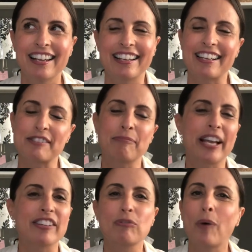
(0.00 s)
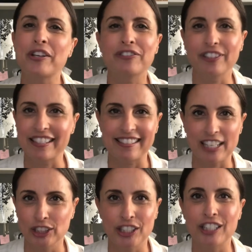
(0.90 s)
as, as wonderful as they
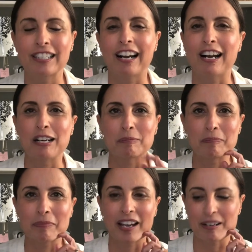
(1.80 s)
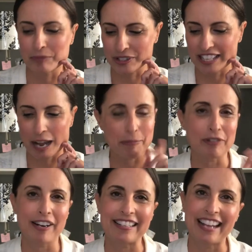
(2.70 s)
look, um, I'm just happy
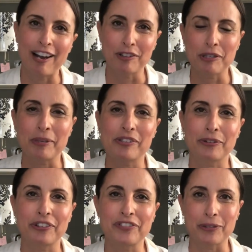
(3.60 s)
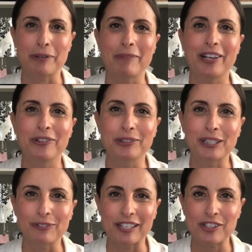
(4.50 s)
right now to be sort of doing my own
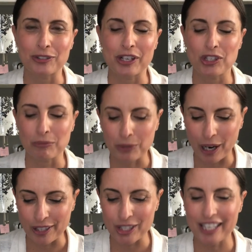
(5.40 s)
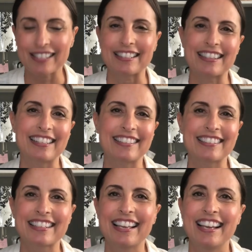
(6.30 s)
little restoration projects. I think
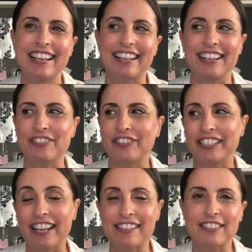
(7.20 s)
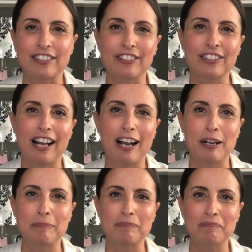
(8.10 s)
it's kind of a nice little
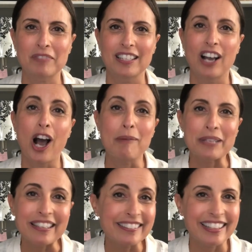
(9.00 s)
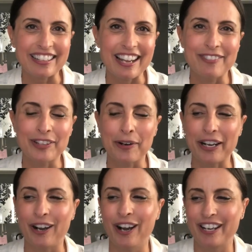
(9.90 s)
um, hobby that I have going
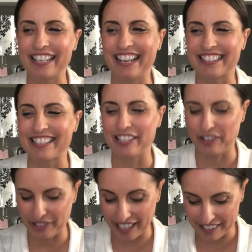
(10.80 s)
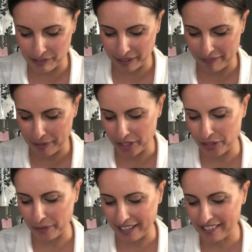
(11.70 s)
on, and so that is what I've been
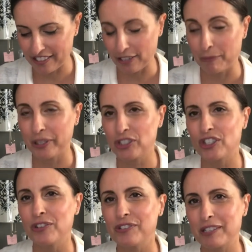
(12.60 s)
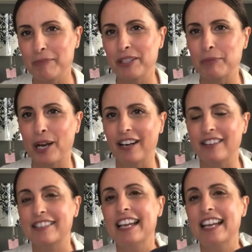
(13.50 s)
doing. So I'm going to show you some of the products